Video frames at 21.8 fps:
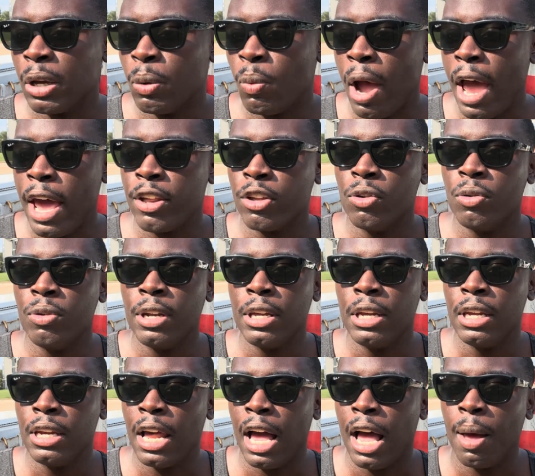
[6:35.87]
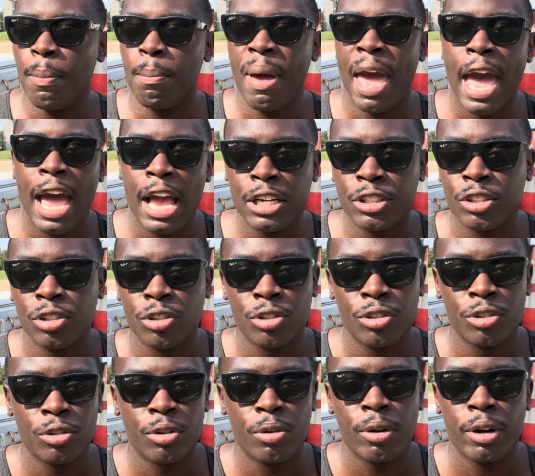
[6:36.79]
Why do you need a master's
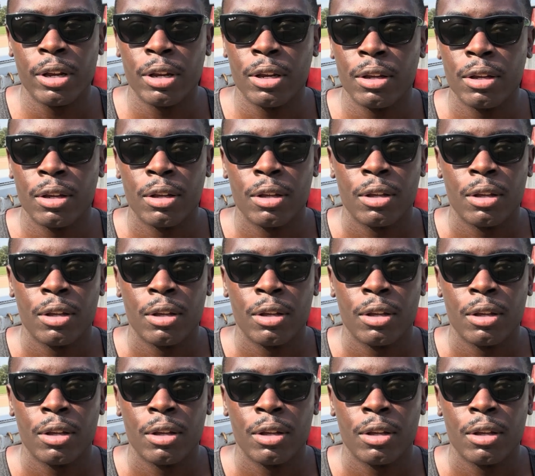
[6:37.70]
degree